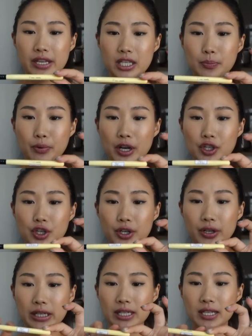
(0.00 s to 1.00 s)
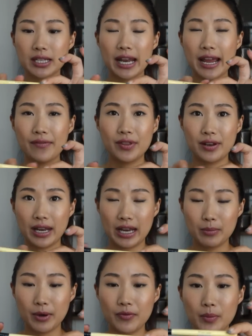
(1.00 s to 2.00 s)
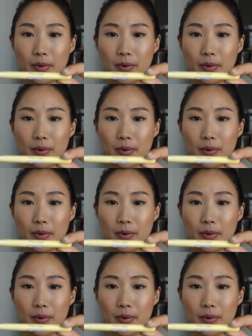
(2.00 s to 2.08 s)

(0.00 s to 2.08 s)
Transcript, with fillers: This brush here, it doesn't have the name of the